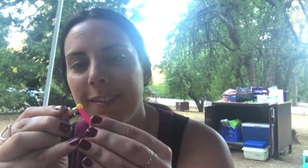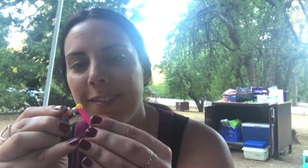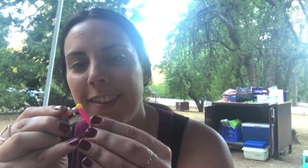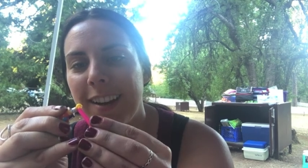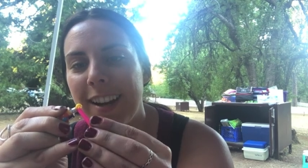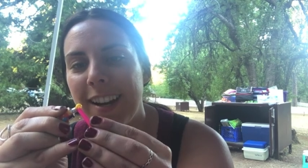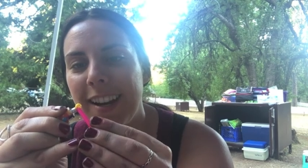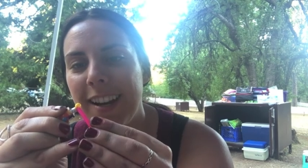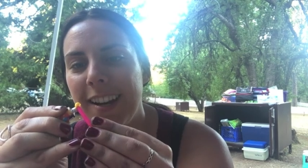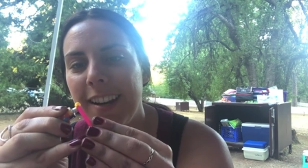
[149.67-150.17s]

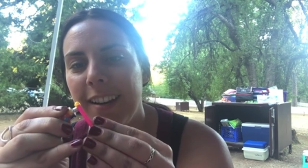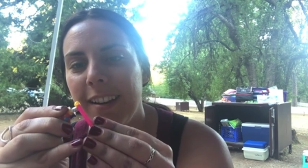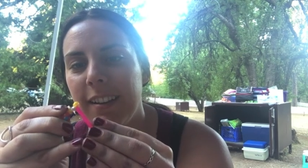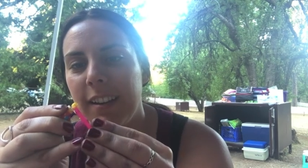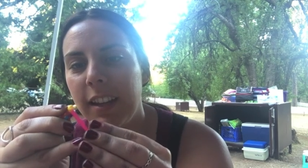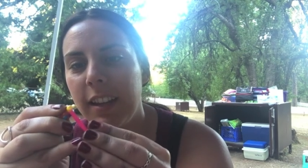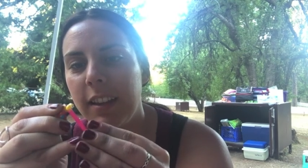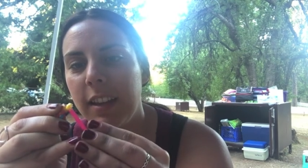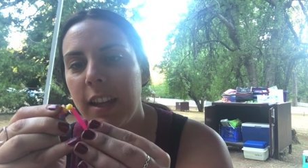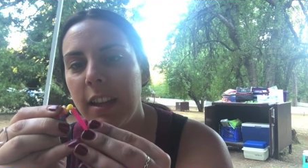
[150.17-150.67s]
Right?
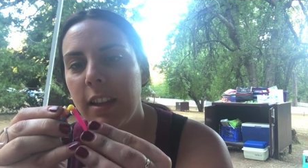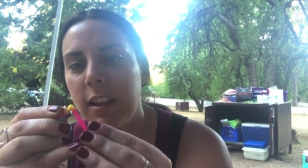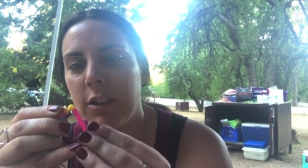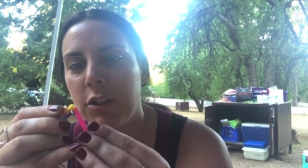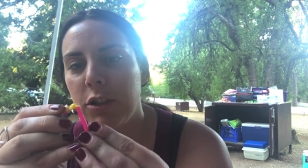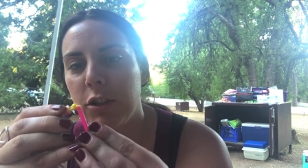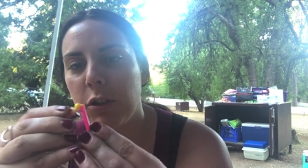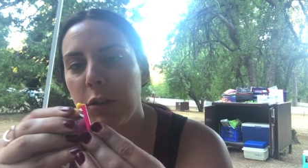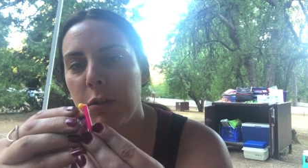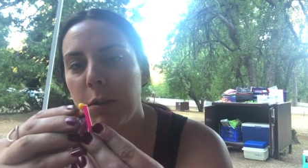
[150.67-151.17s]
Like they let
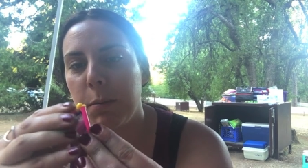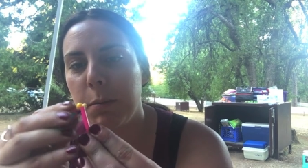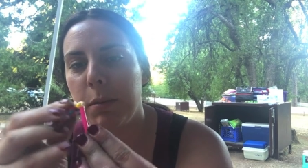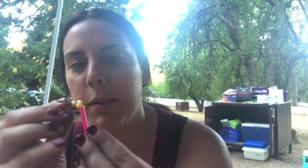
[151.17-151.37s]
children